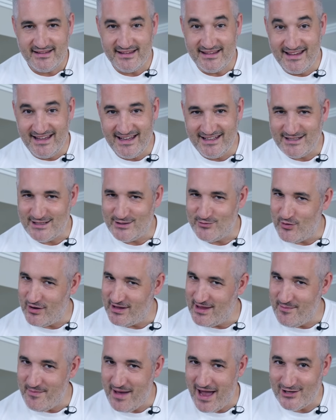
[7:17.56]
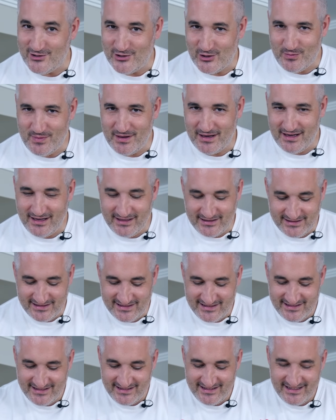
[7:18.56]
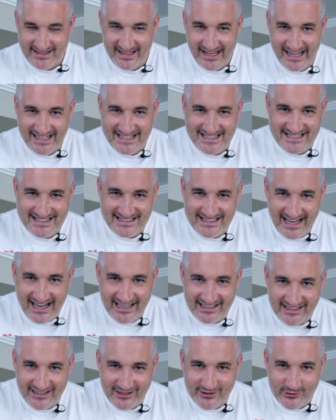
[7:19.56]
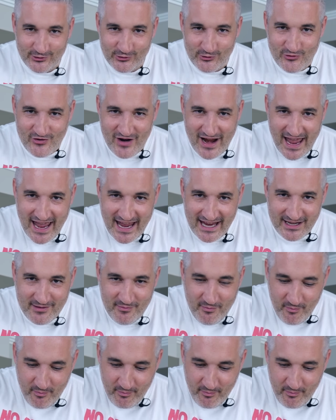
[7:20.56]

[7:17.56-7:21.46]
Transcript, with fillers: This is where the magic begins. It's starting to rain